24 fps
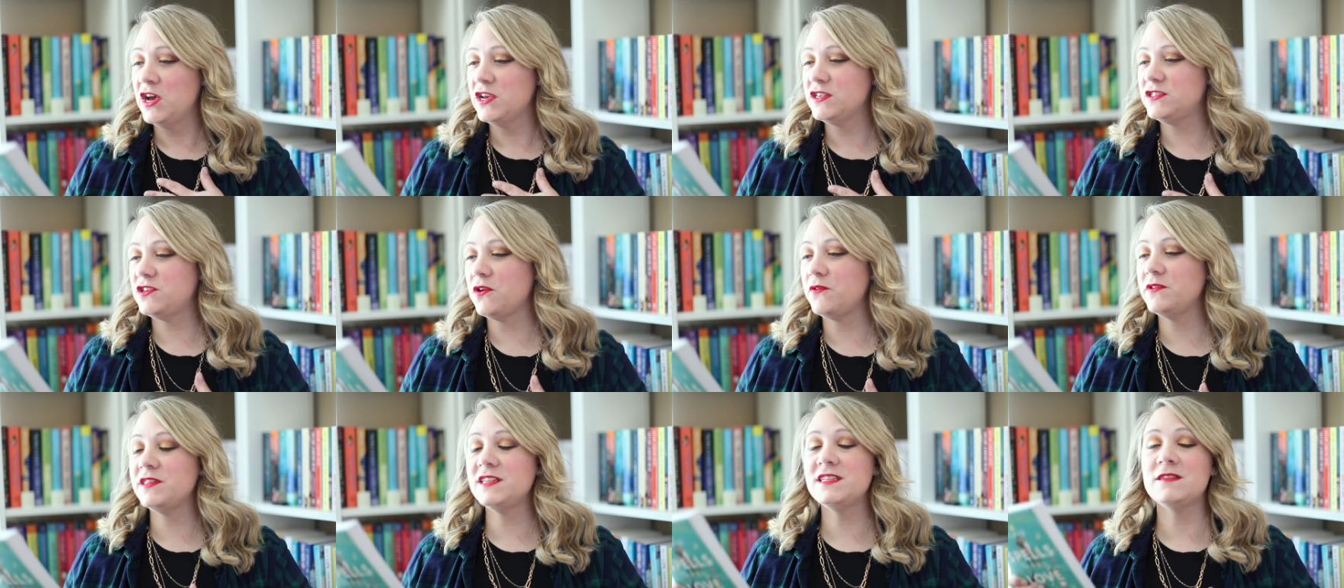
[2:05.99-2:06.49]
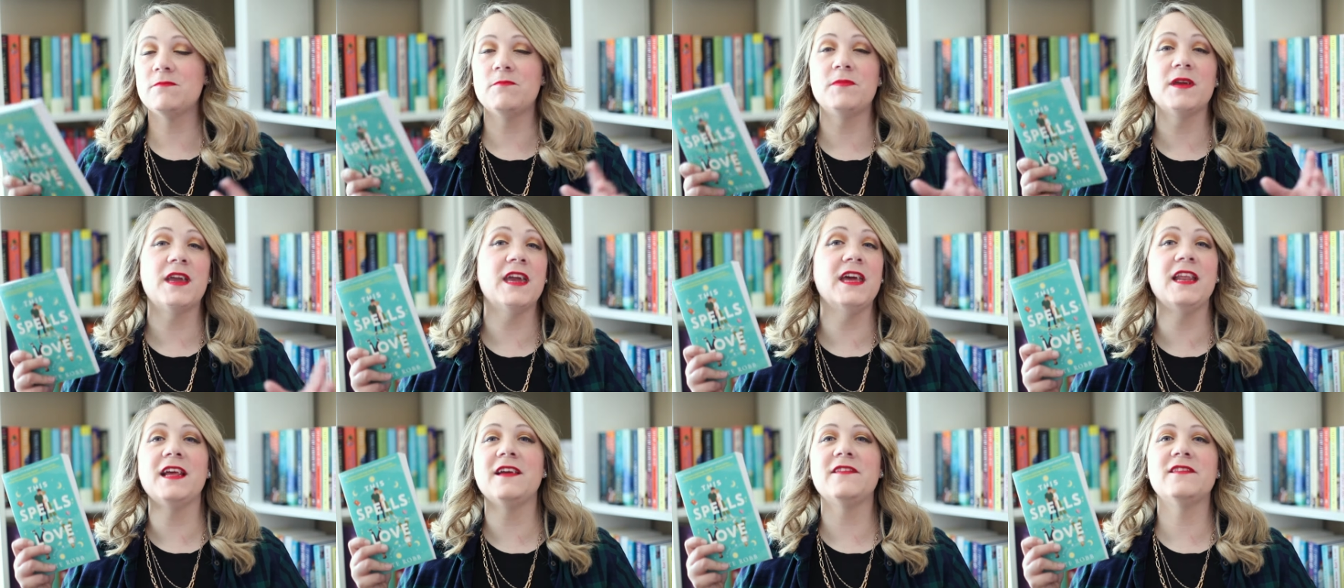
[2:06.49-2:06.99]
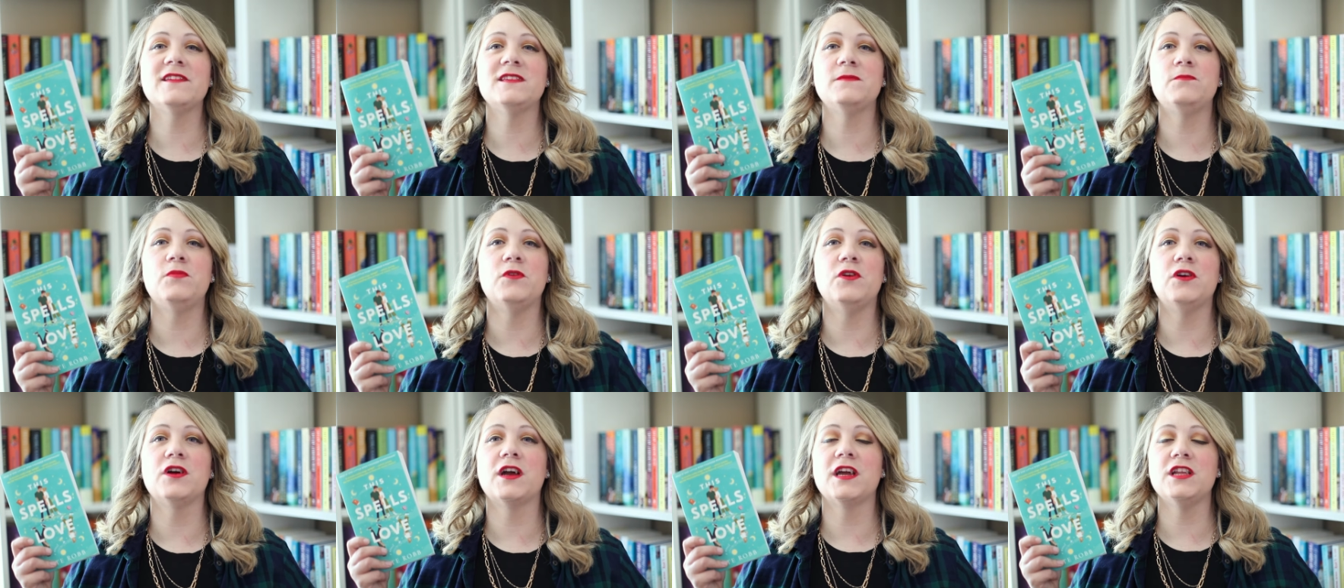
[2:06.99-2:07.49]
So in this beginning of this
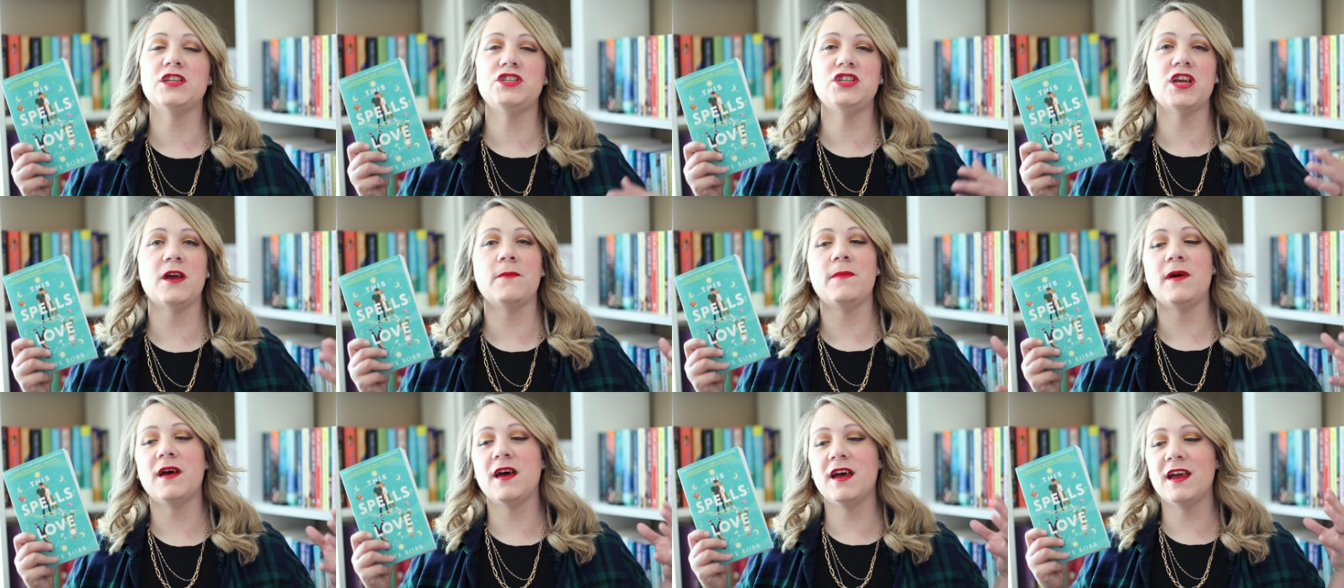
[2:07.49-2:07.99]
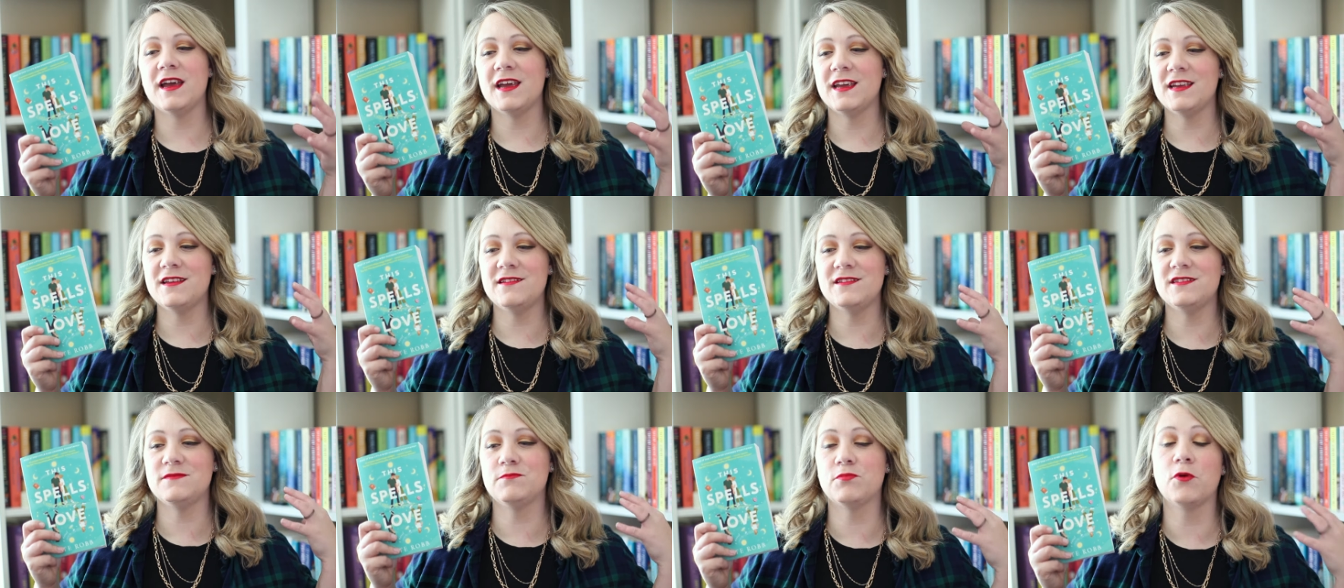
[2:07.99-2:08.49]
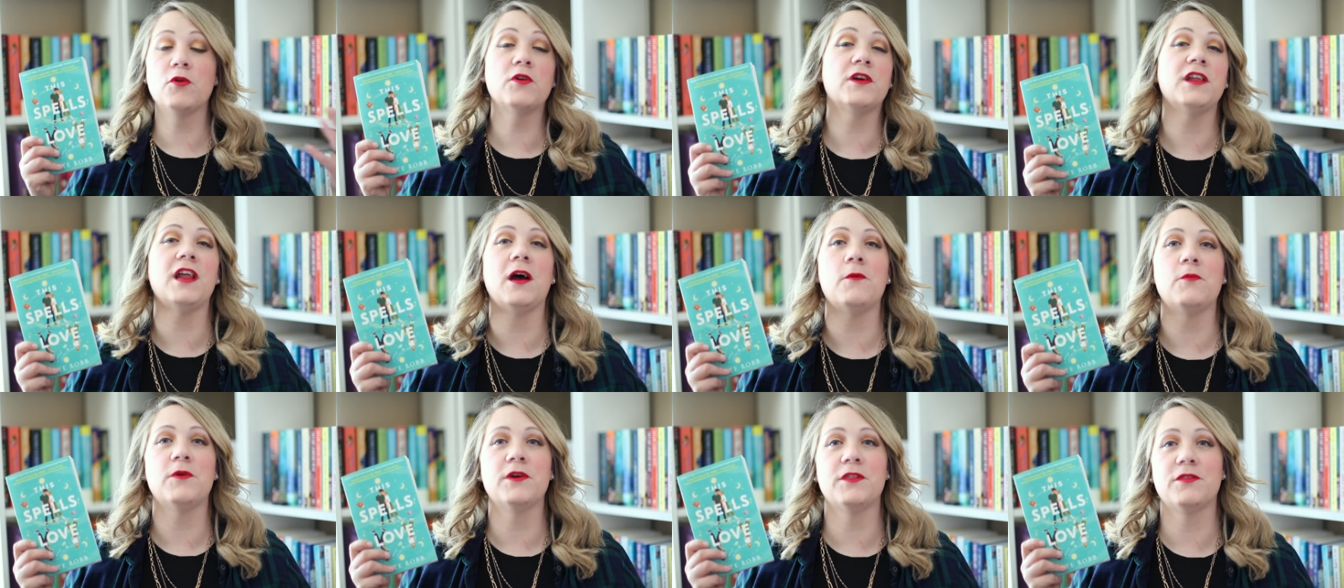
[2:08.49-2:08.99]
book, Gemma is
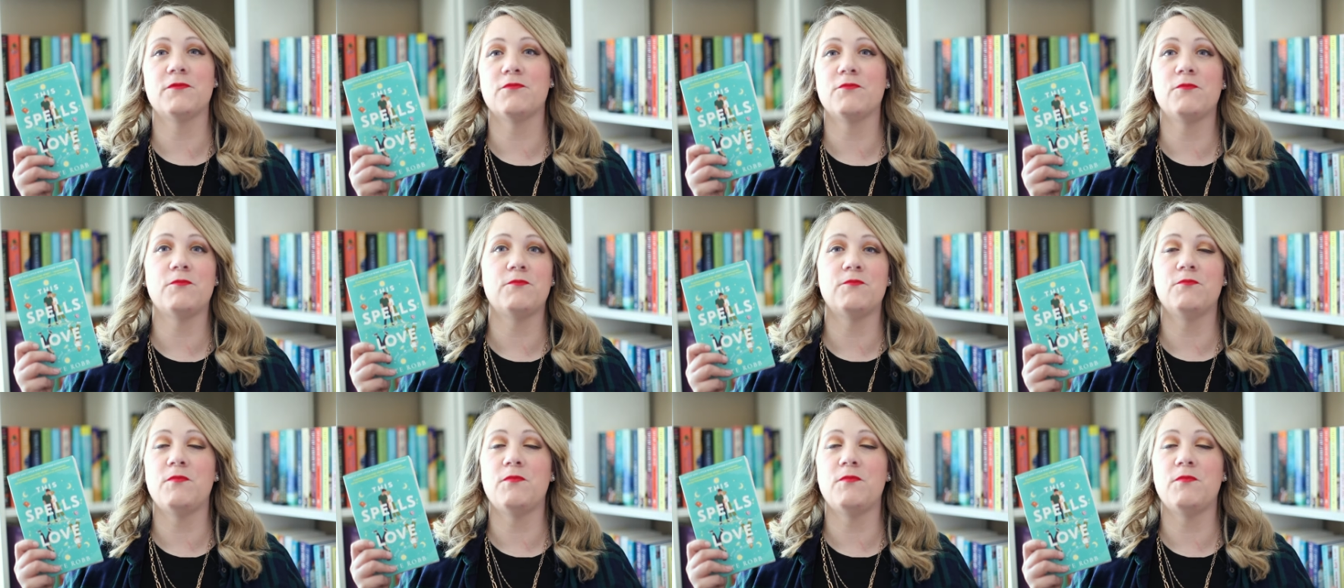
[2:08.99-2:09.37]
broken up with